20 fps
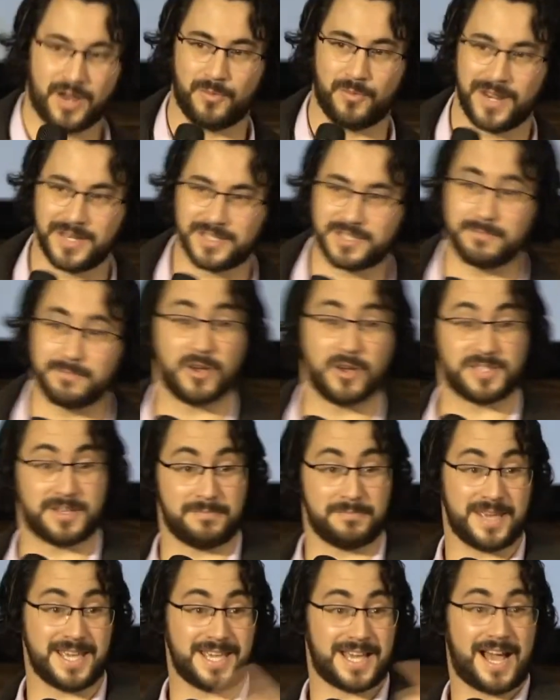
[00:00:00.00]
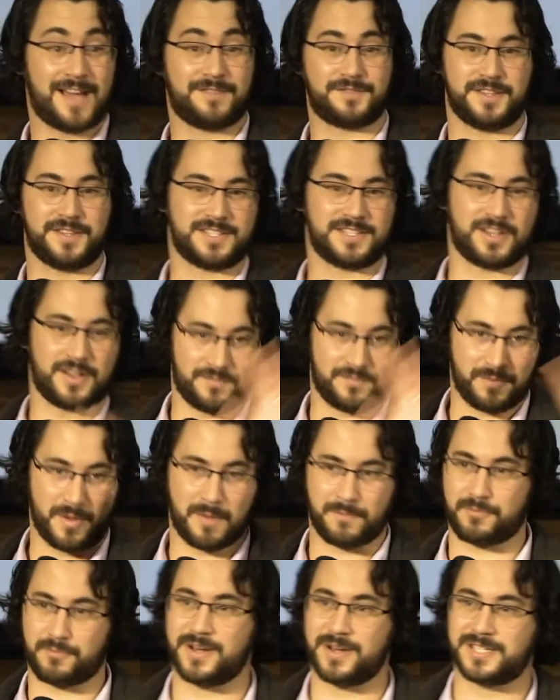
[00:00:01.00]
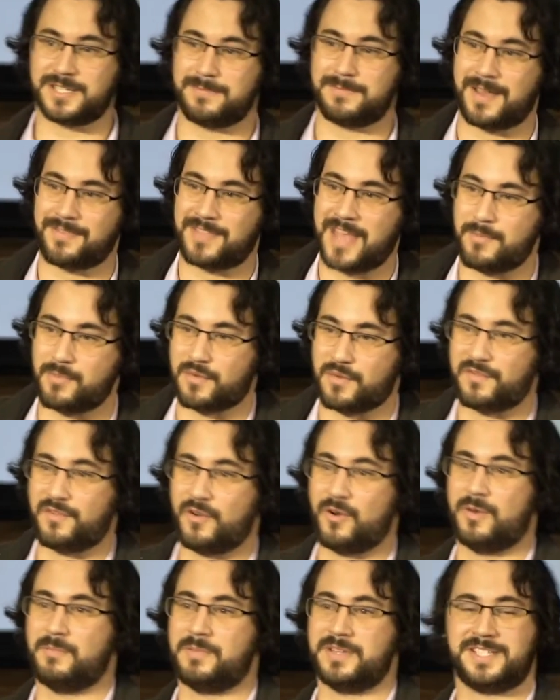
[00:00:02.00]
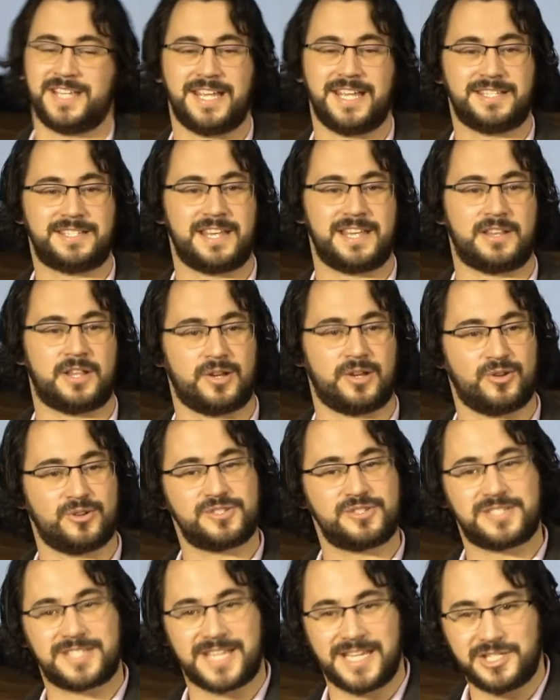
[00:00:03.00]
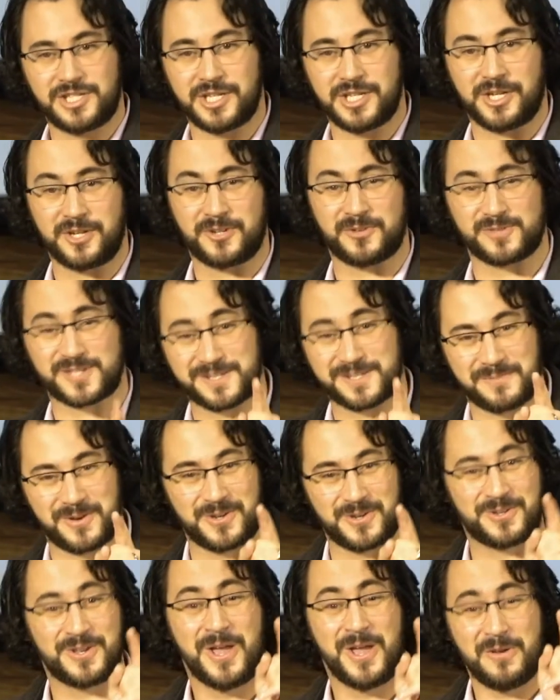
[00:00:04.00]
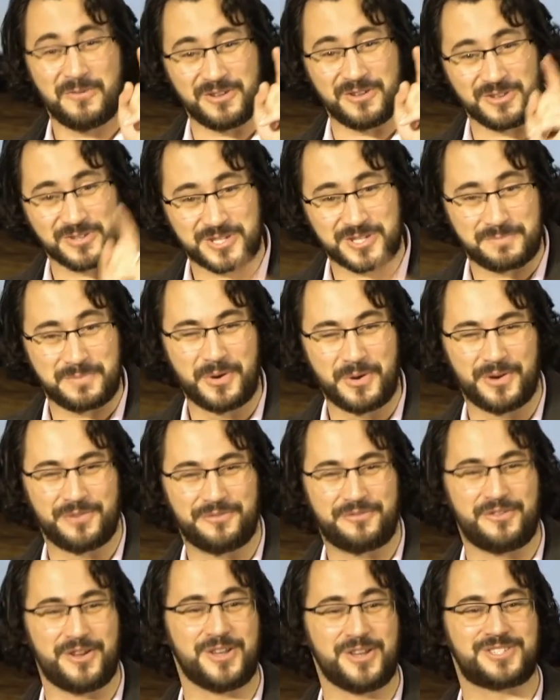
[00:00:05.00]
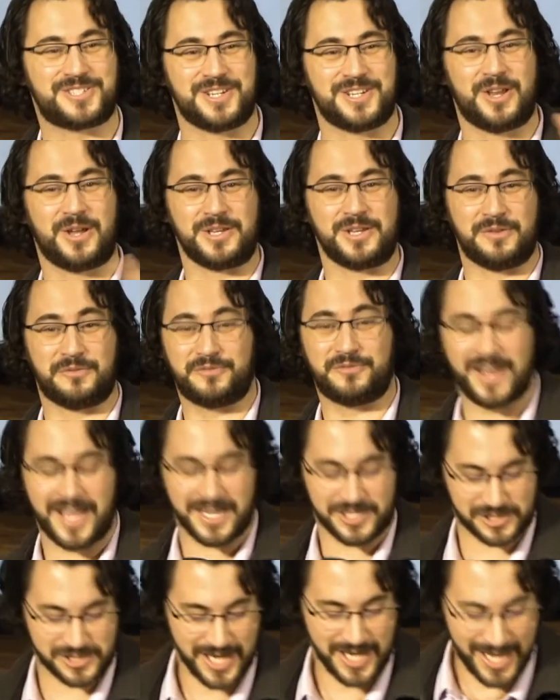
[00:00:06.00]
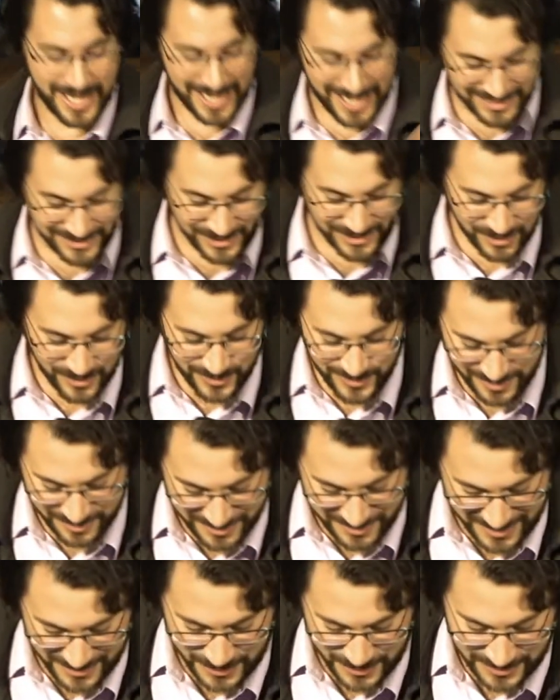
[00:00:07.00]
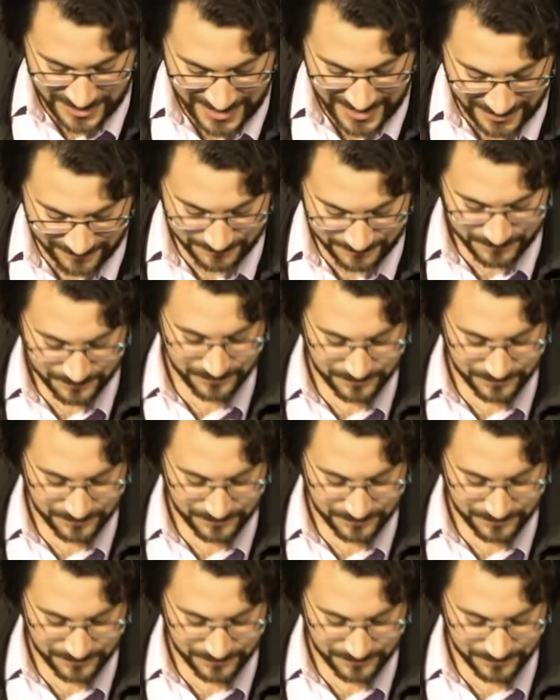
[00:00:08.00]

I went to Mozambique after this. I've preached about that before. But Dean said, the Lord's teaching you to respond with your spirit first and not your flesh. Hallelujah. Thank you, Dean.